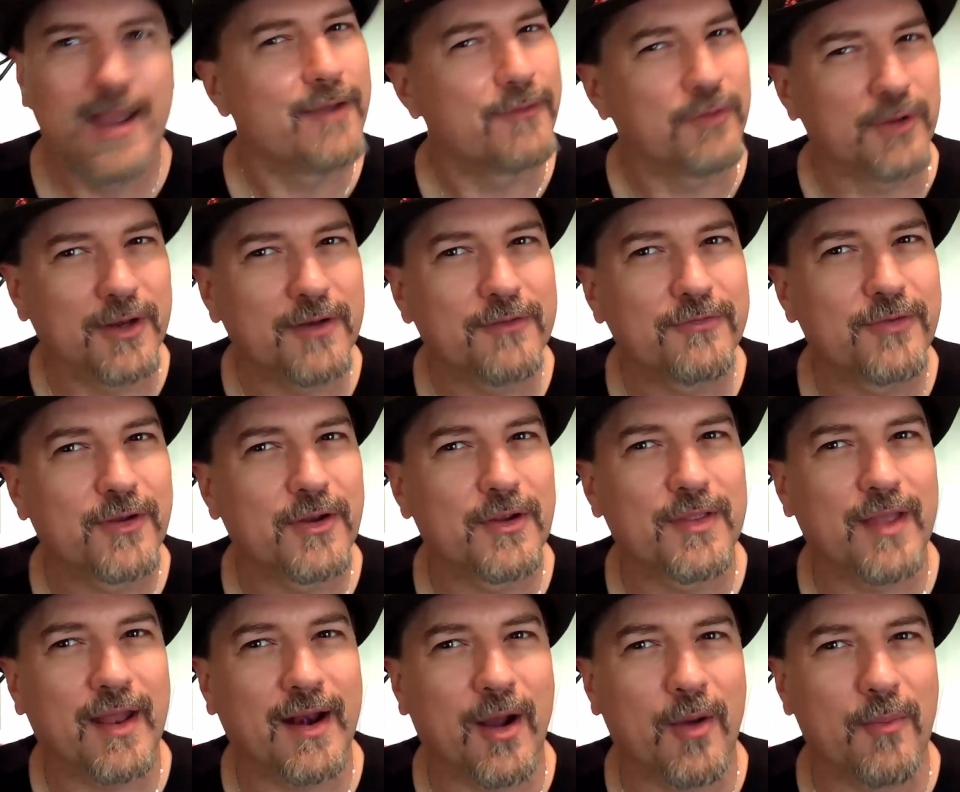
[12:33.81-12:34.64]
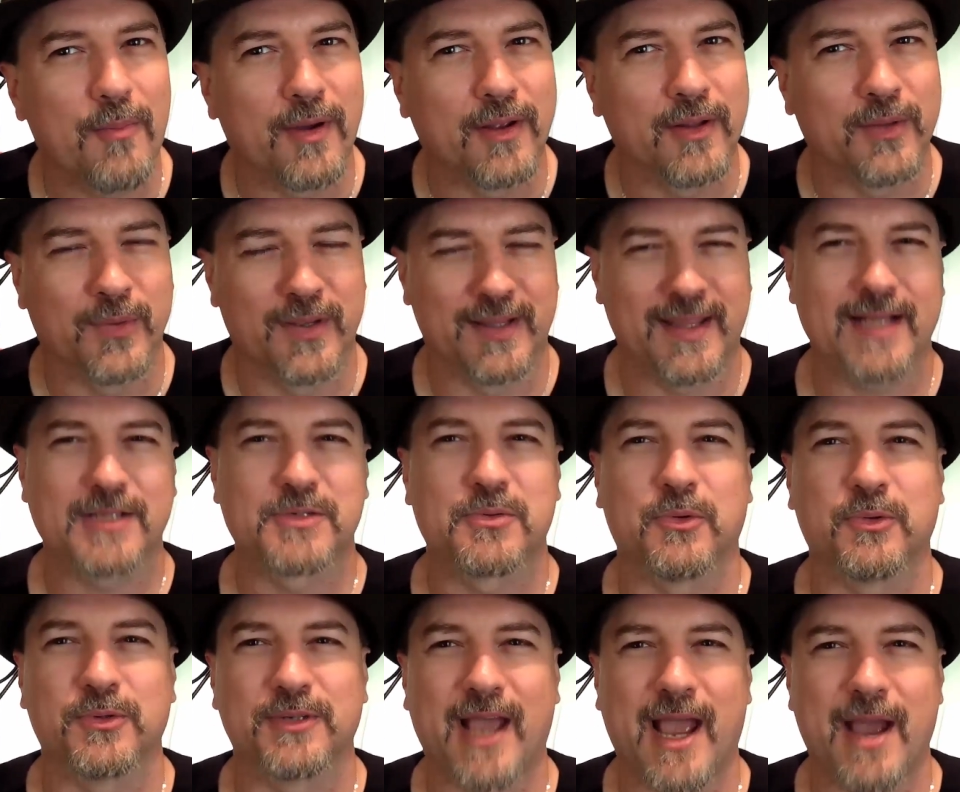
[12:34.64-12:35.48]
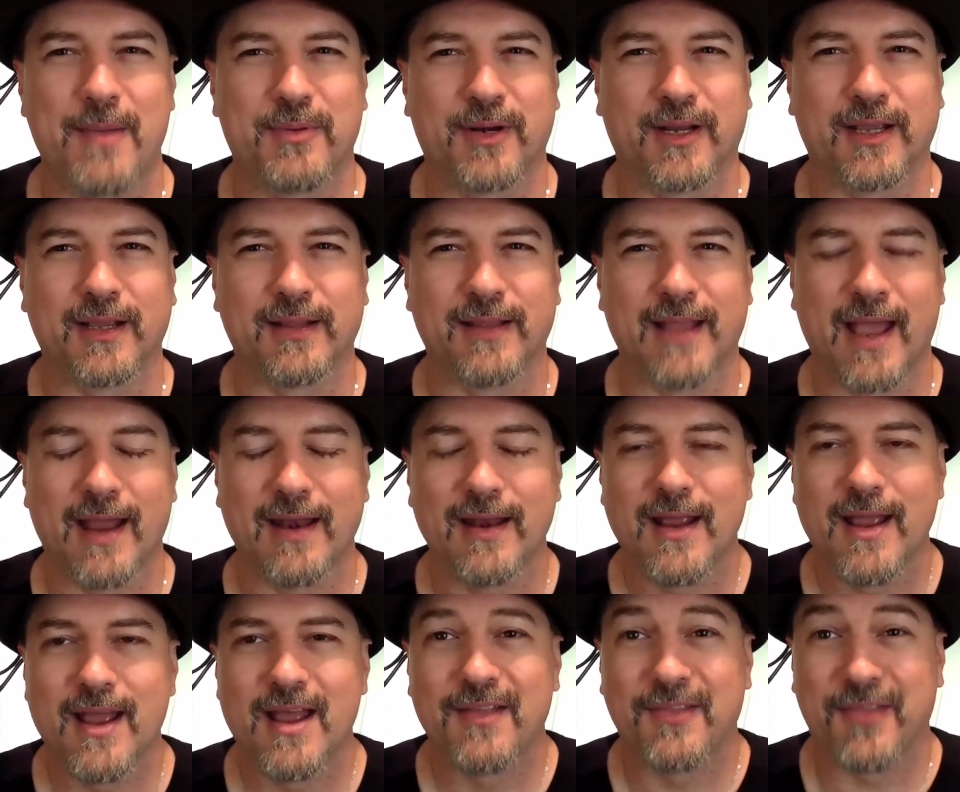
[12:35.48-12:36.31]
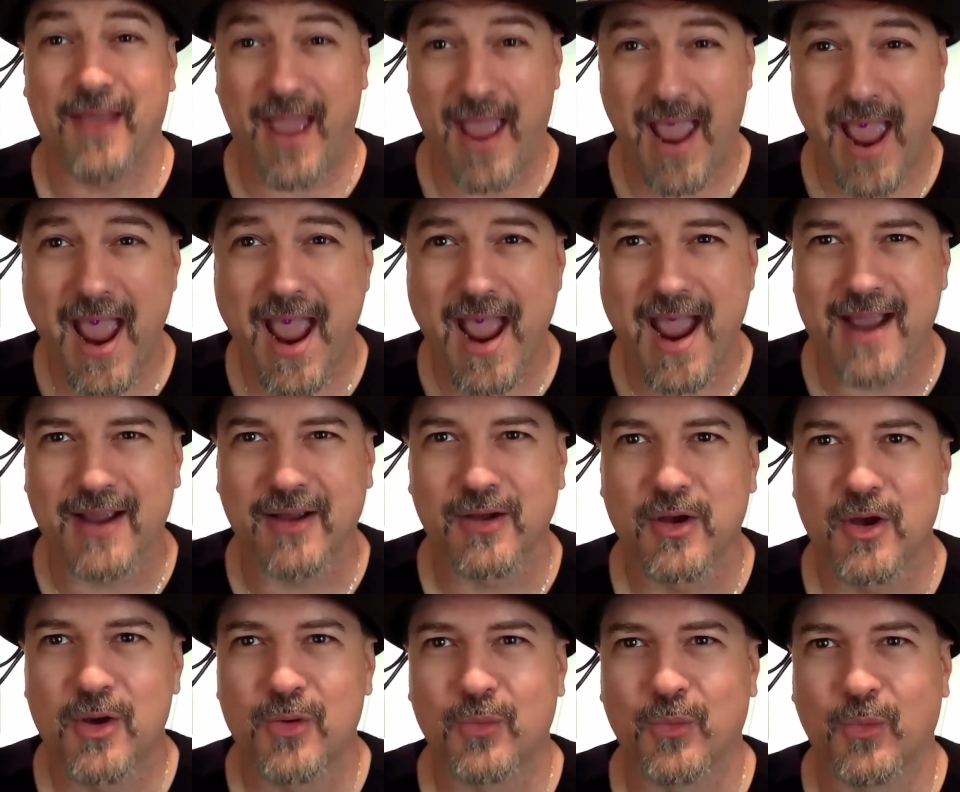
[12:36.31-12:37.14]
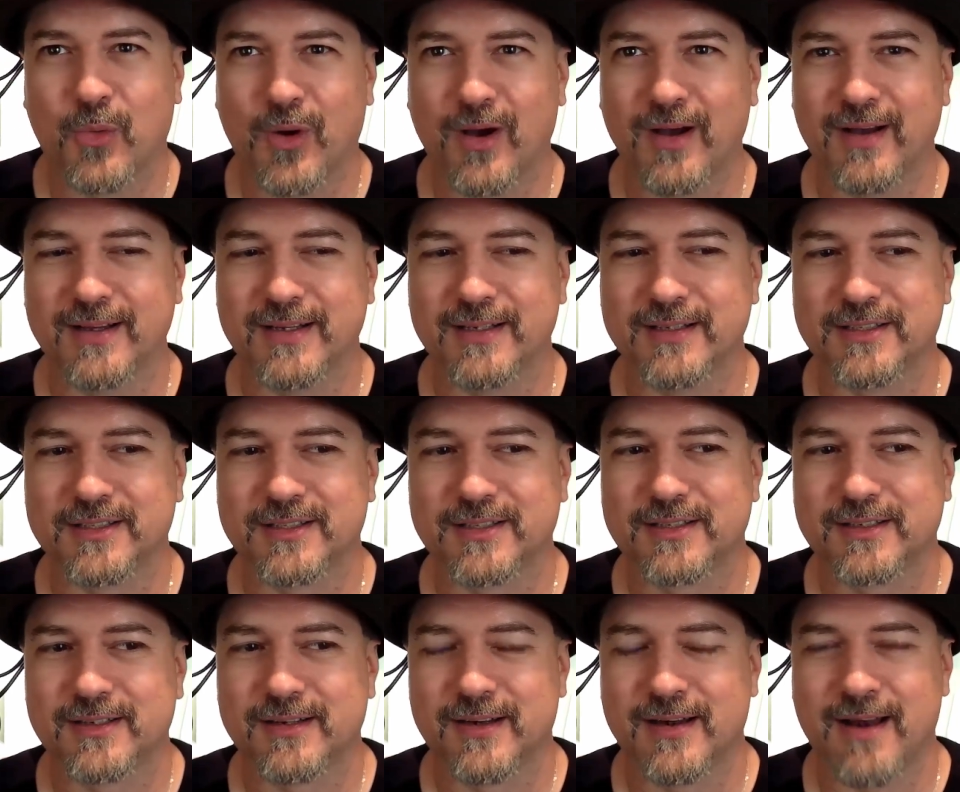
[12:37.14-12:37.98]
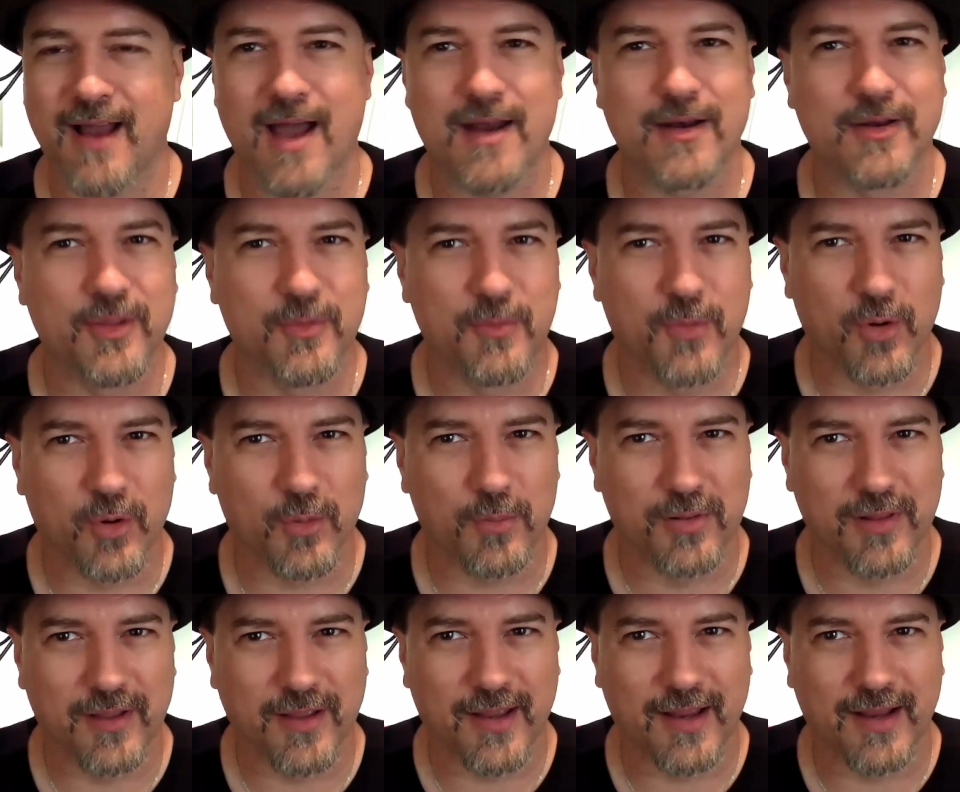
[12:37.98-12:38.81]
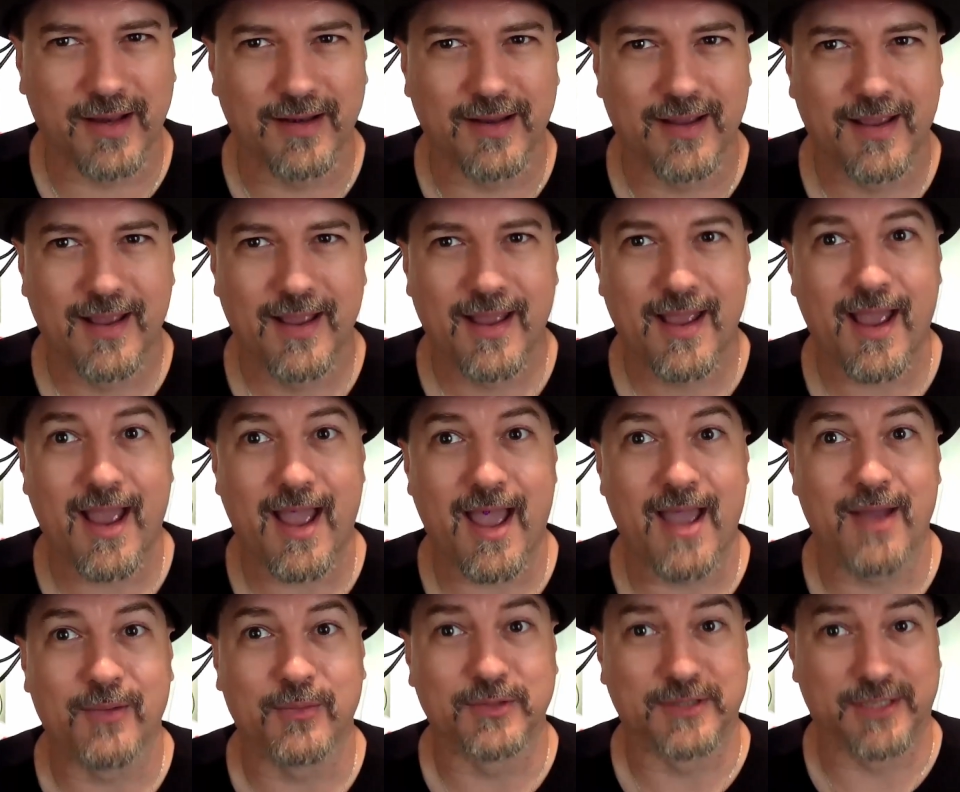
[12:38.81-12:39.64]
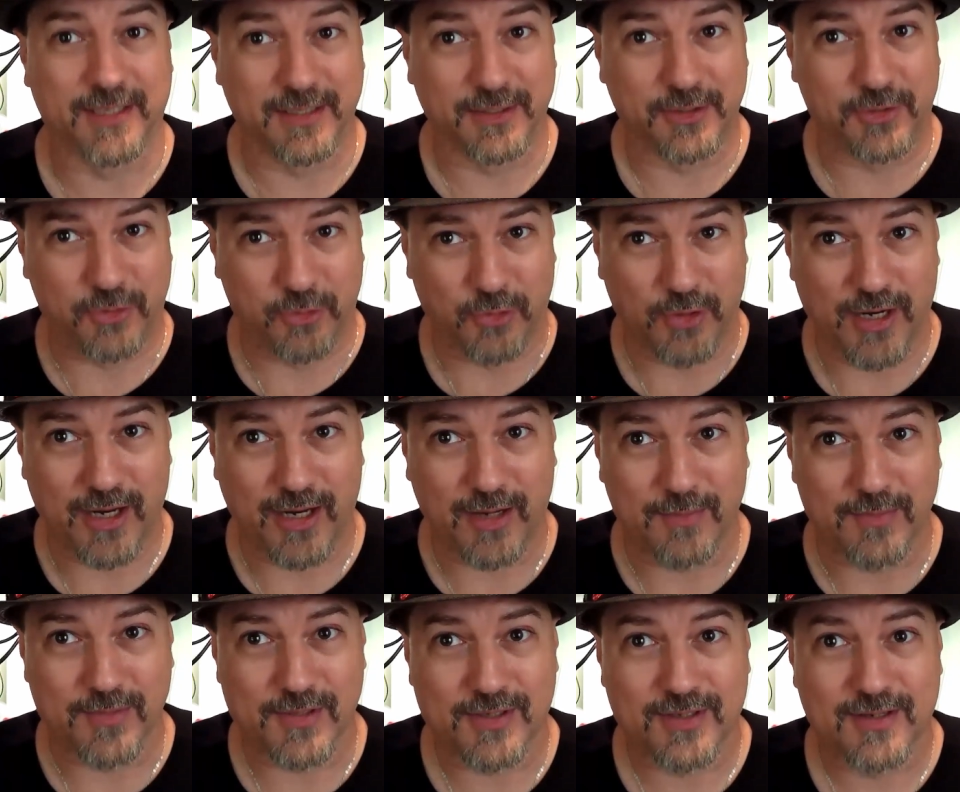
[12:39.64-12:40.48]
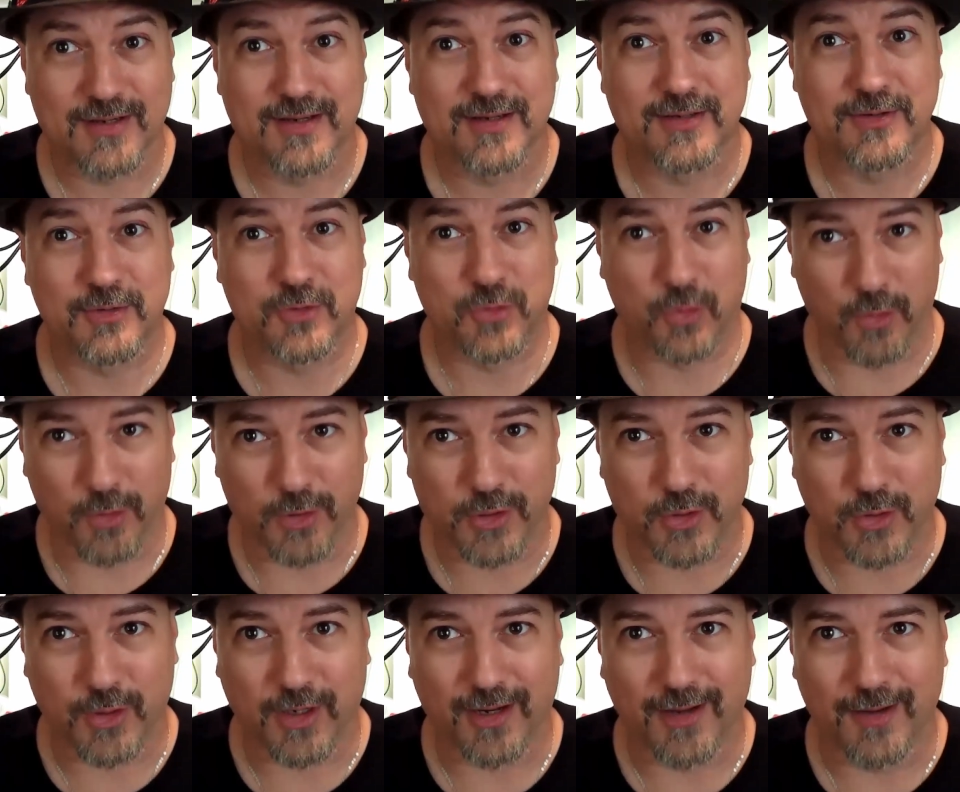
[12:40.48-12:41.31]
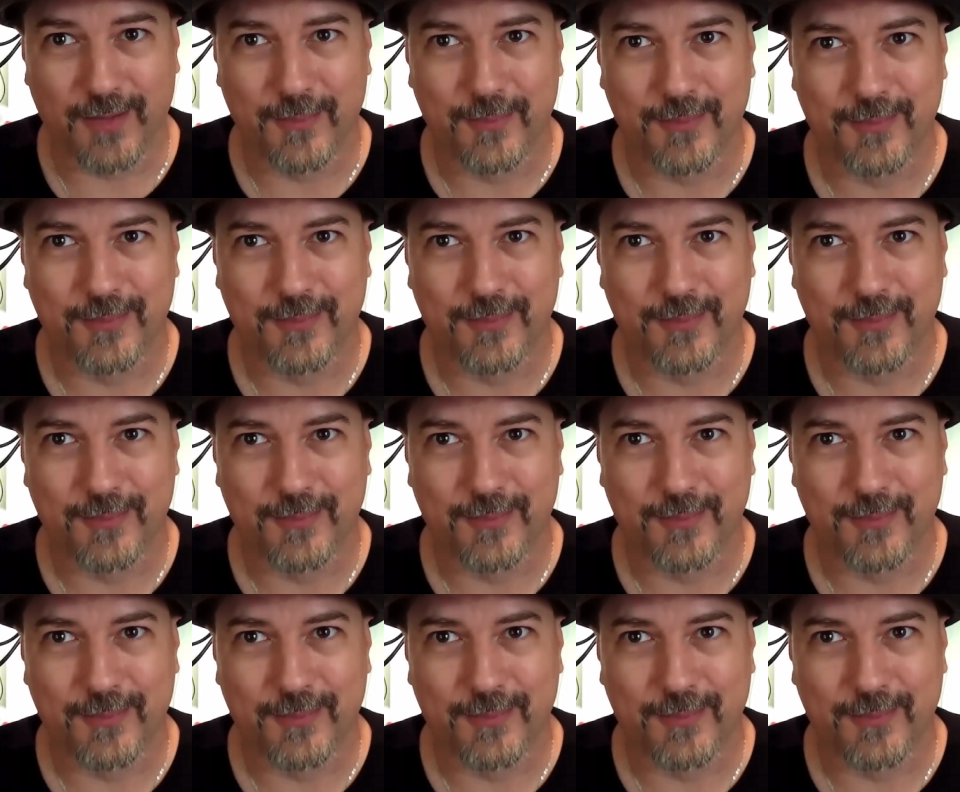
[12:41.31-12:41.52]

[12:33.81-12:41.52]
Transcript: If you didn't figure that out, by the way, that's what was happening in that. The hag was not in the mortal plane and was in his dreams, torturing him.